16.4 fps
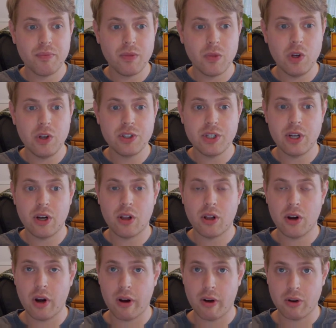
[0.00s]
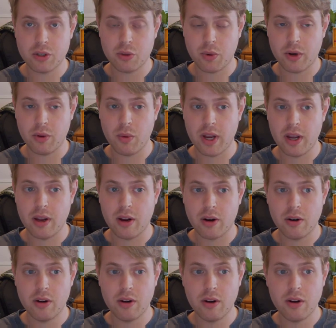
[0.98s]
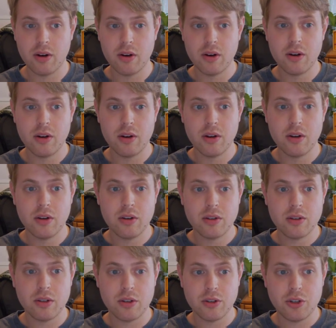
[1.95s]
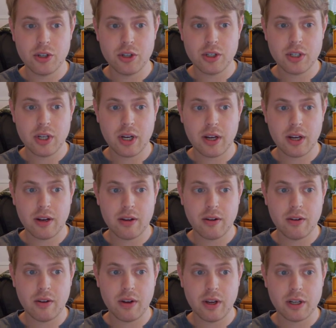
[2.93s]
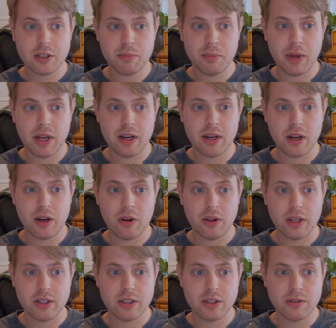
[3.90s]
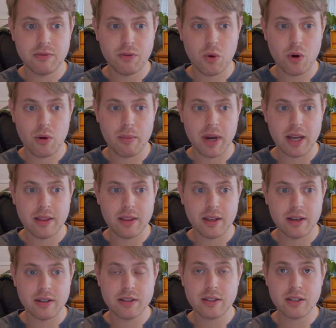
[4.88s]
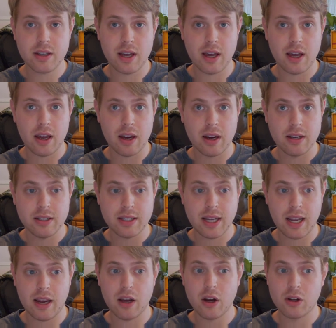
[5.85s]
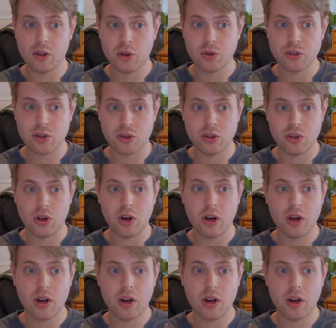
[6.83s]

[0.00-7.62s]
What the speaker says: You see all our errors went away here. So just to kind of expand out, let's format this and take a closer look.